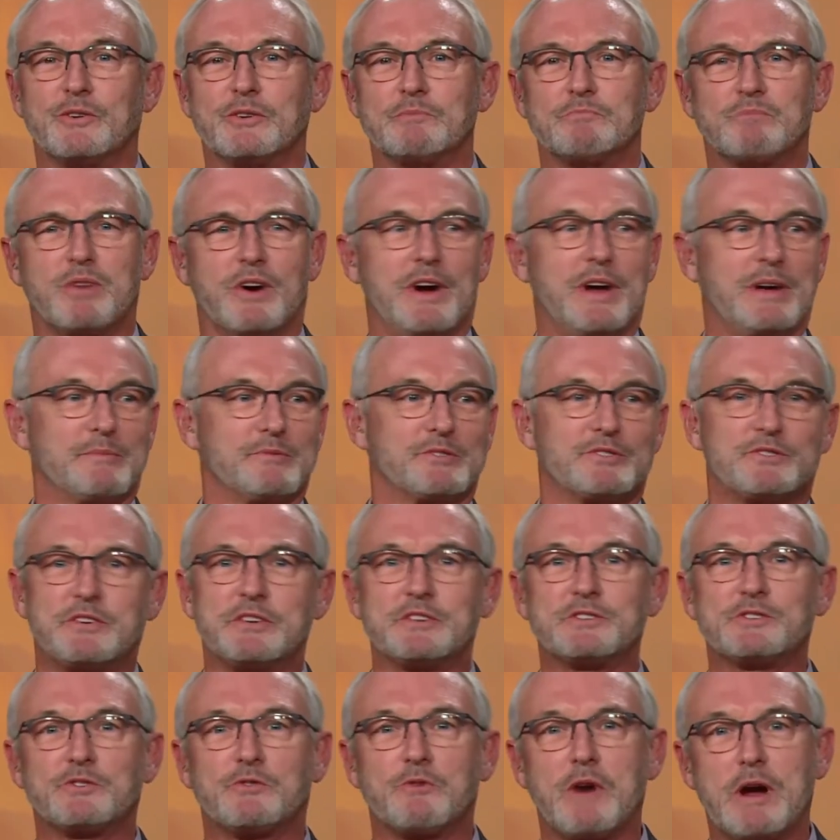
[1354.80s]
or perhaps
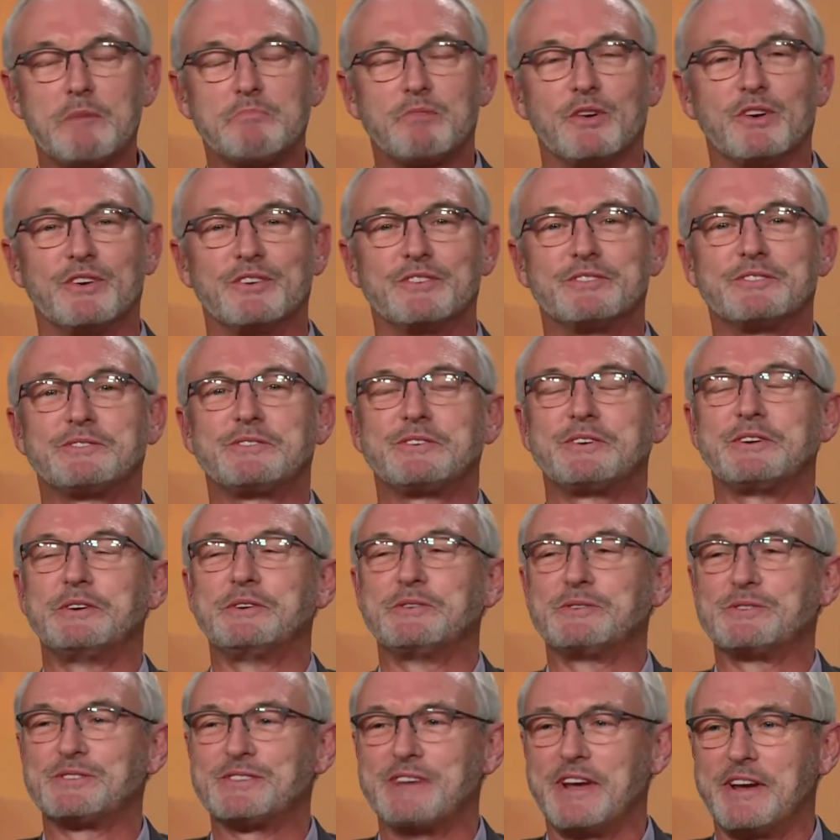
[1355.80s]
discrepant, to
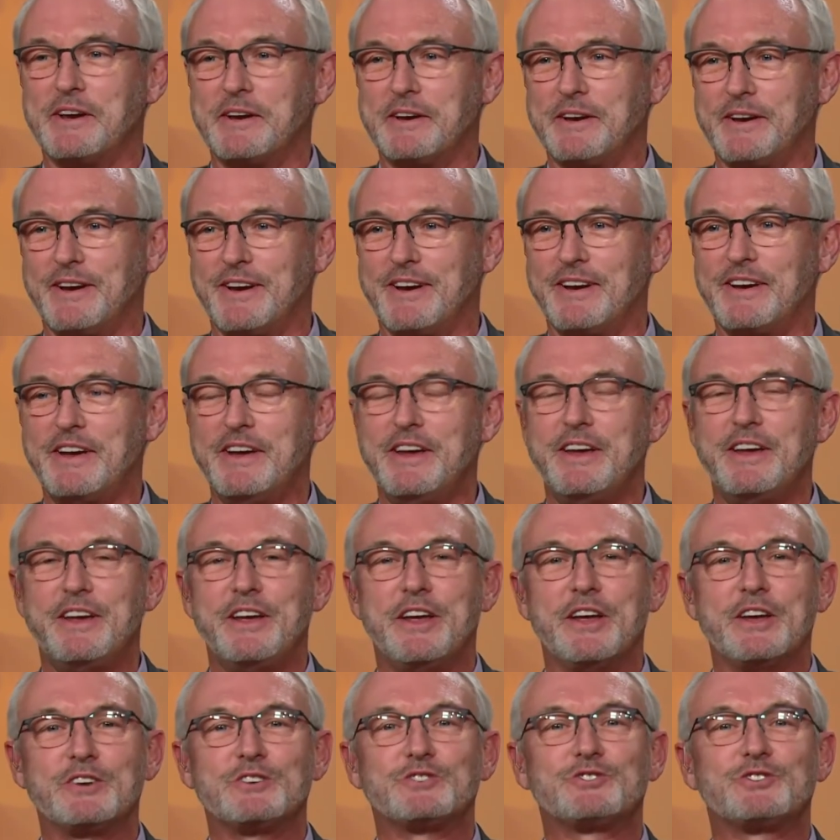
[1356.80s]
use a
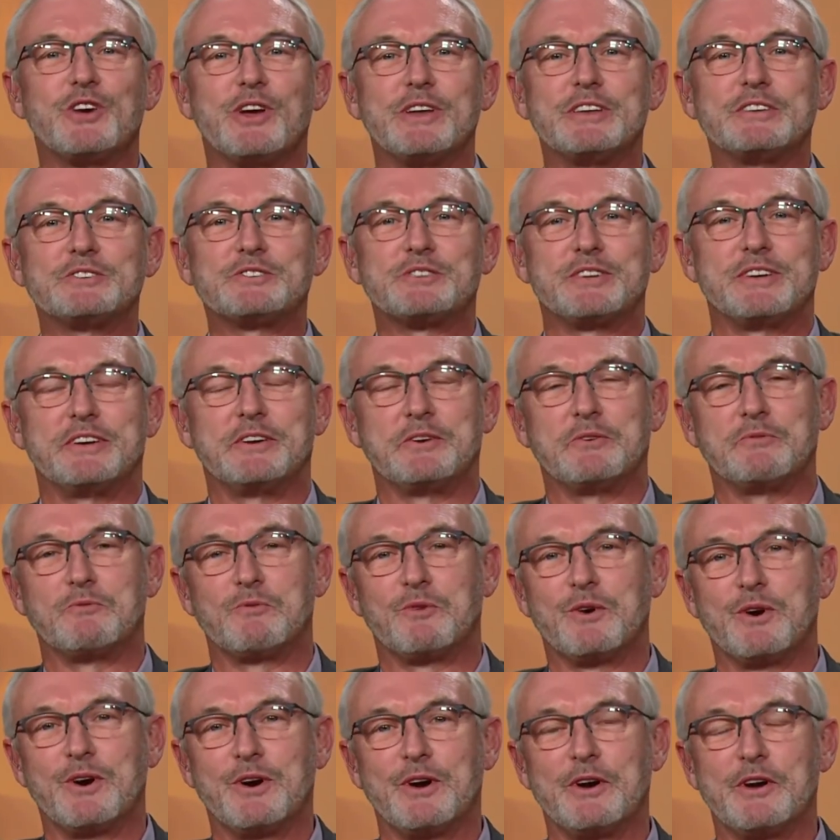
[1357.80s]
Hitchensian
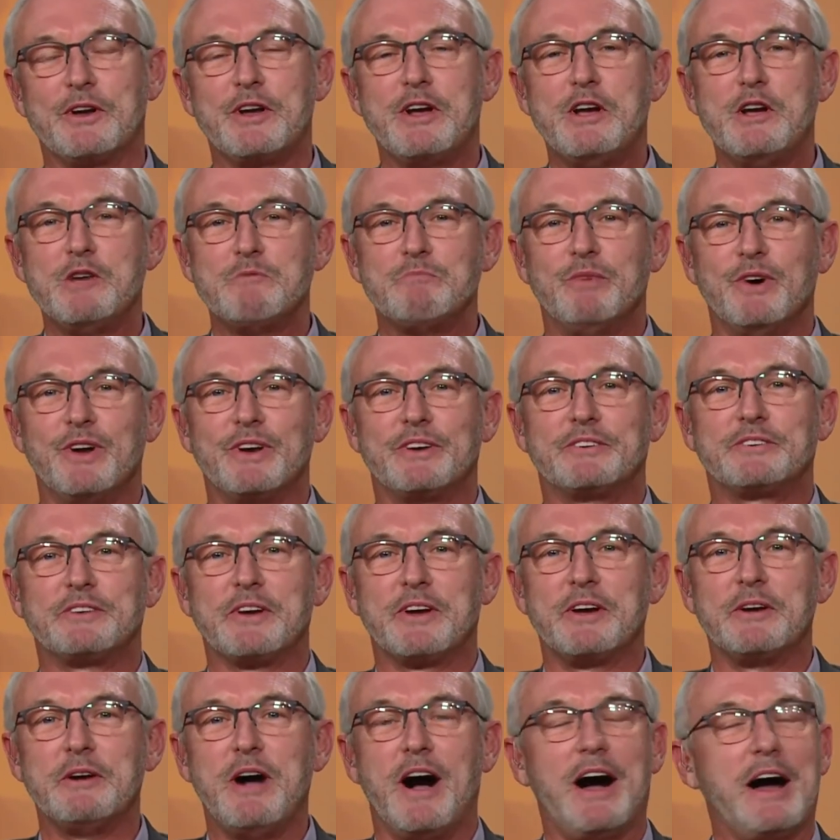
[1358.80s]
word. But
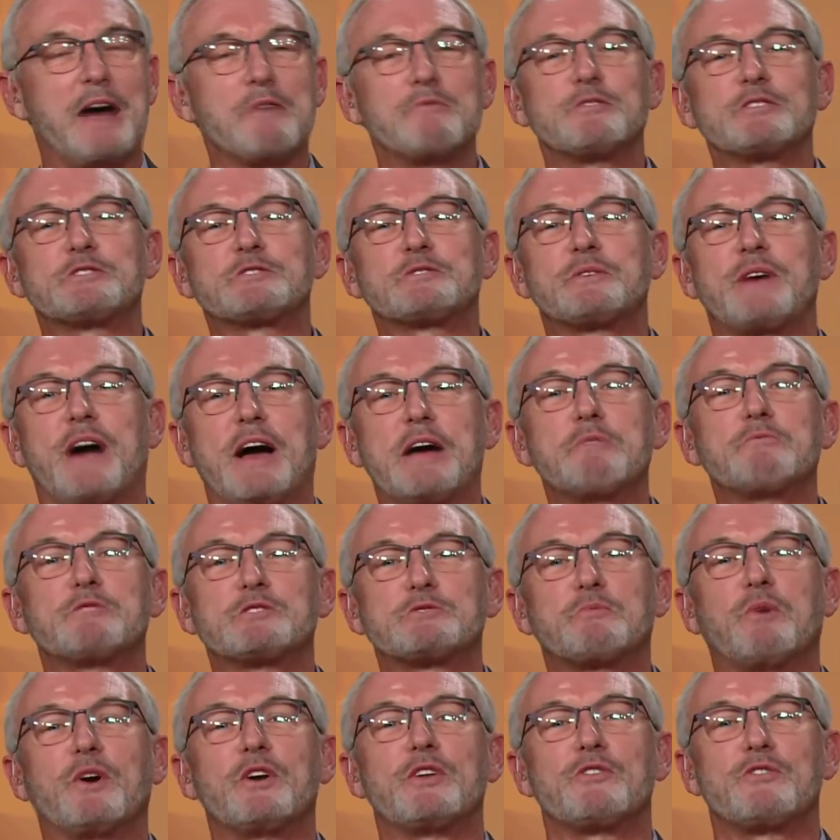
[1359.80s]
I
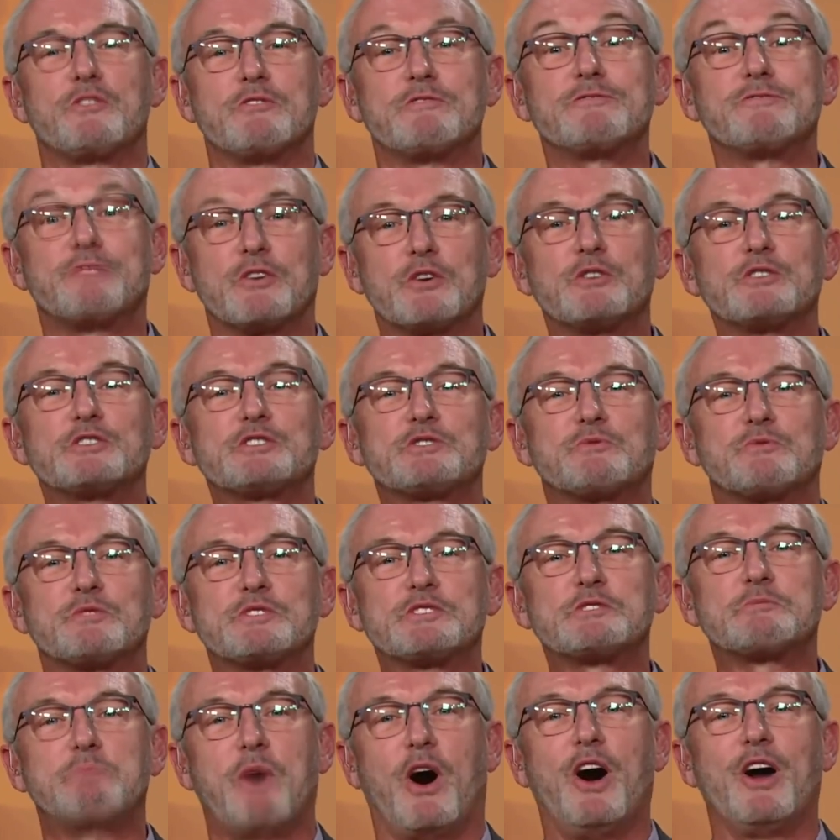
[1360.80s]
was one of the first
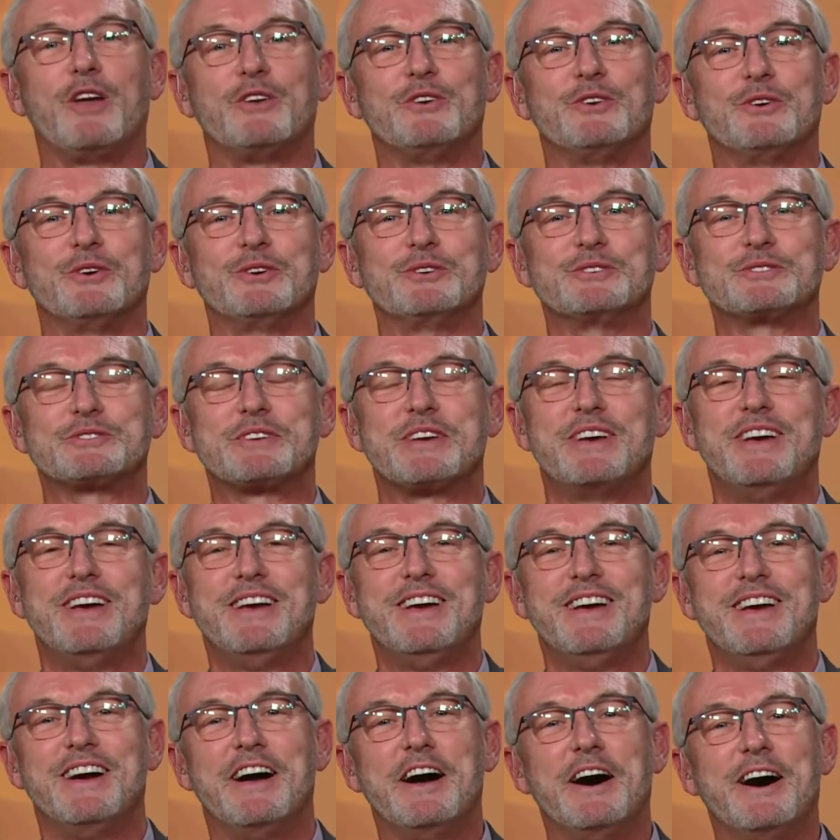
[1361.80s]
responders
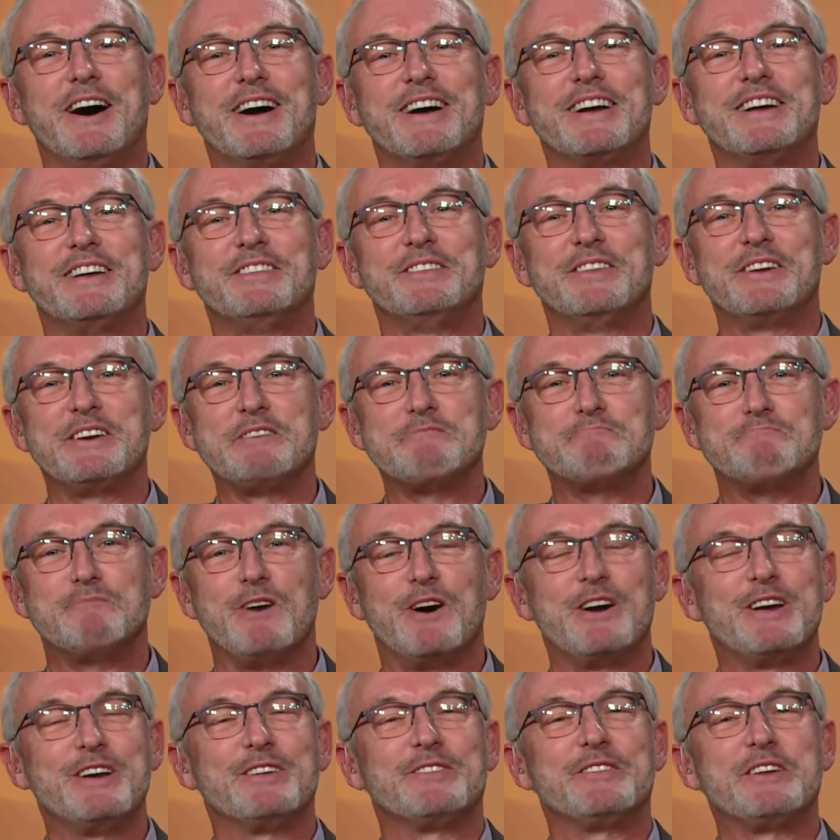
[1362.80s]
in
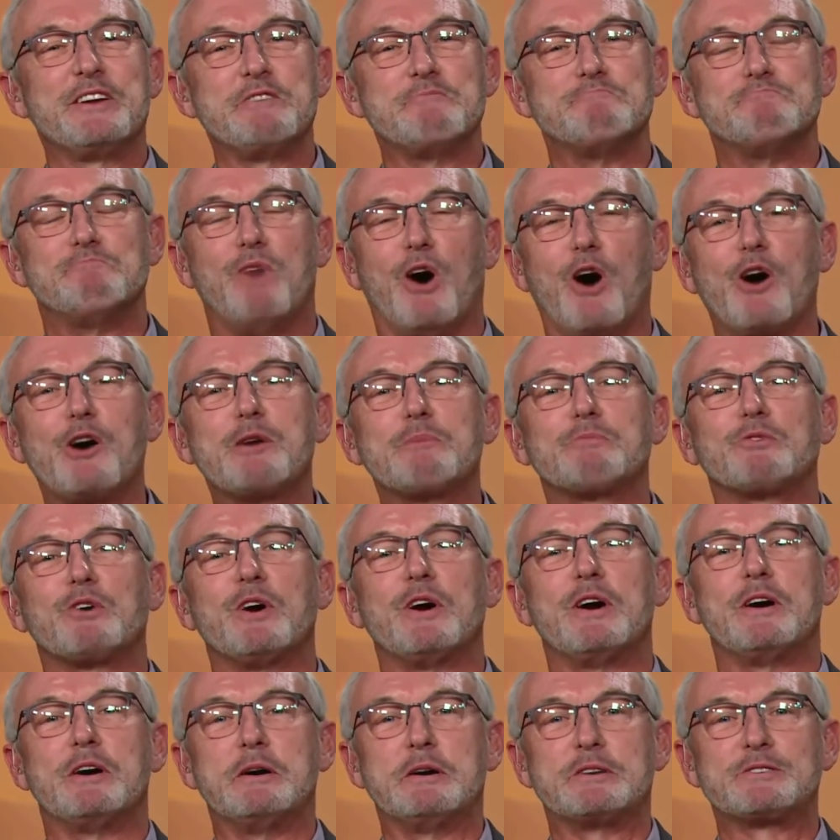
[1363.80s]
the
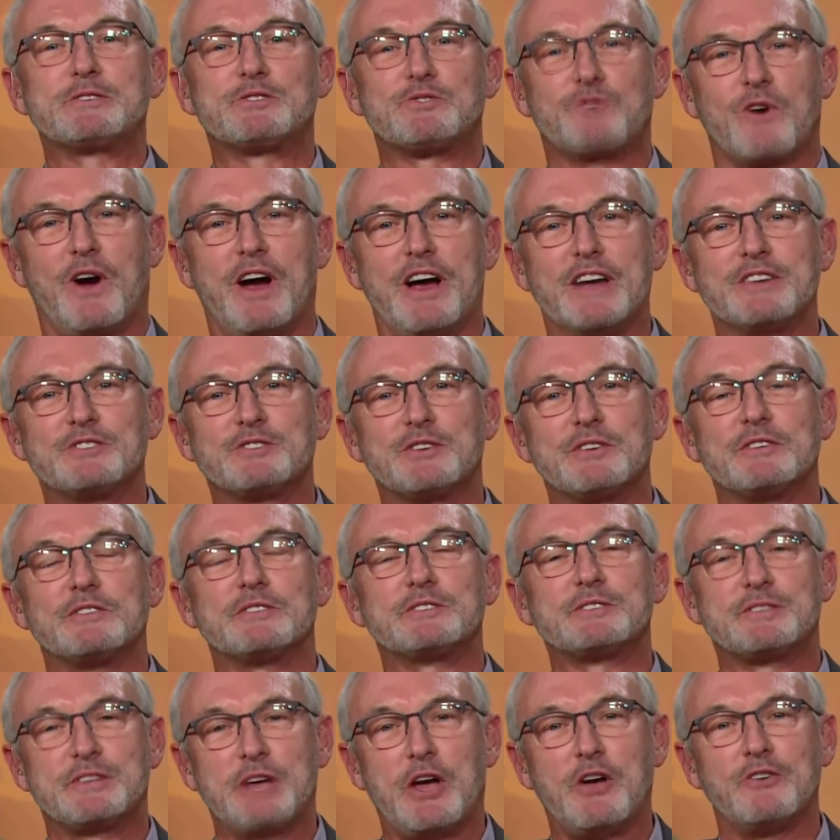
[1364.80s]
Barbara
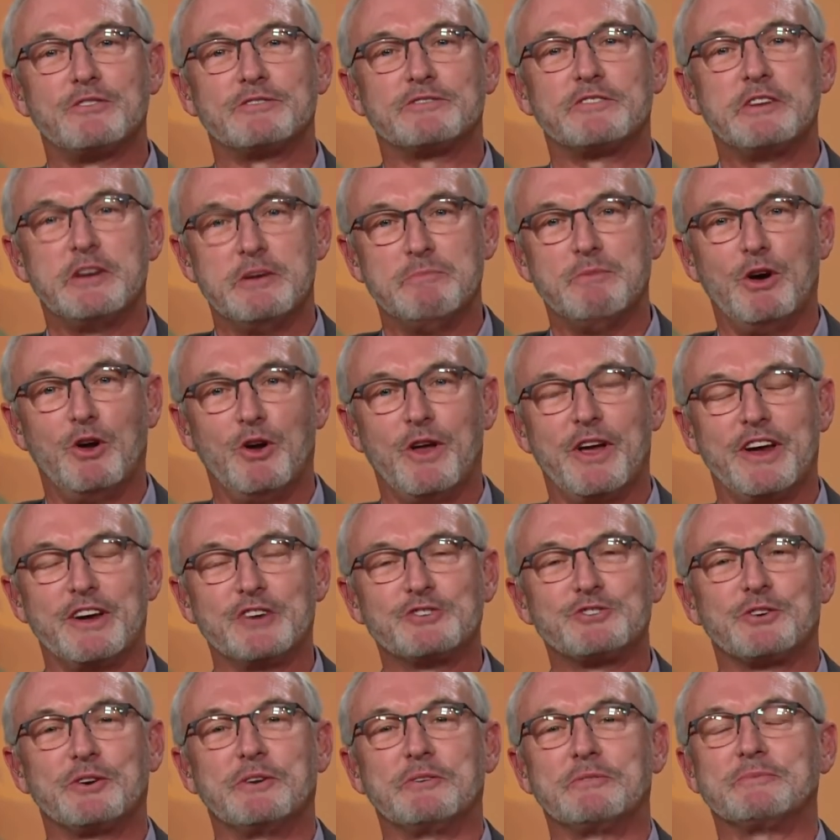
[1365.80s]
Streisand
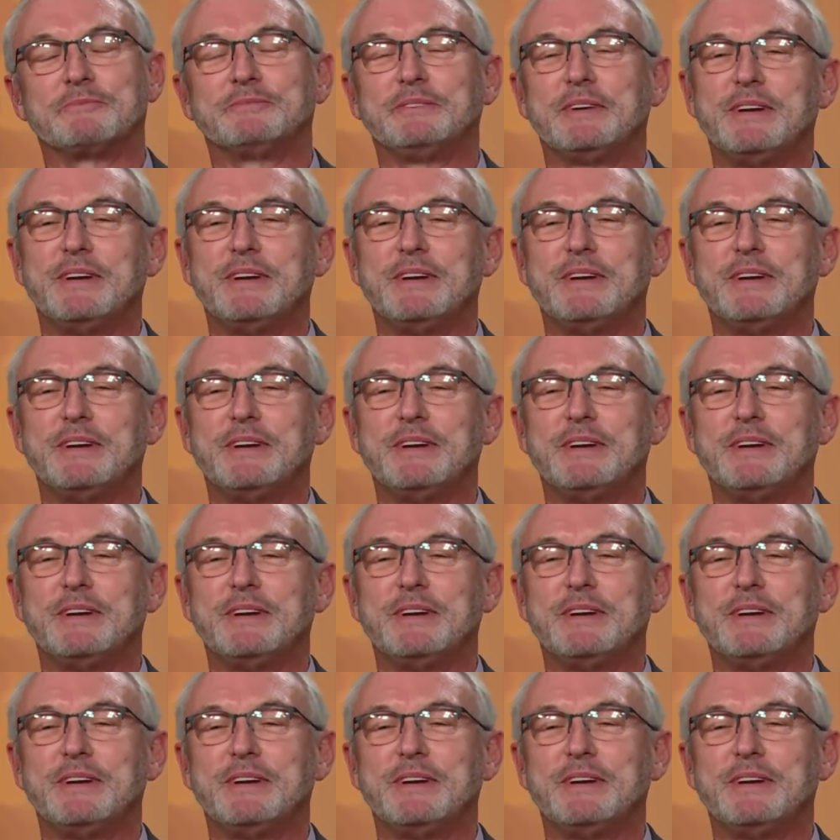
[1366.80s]
self-immolation.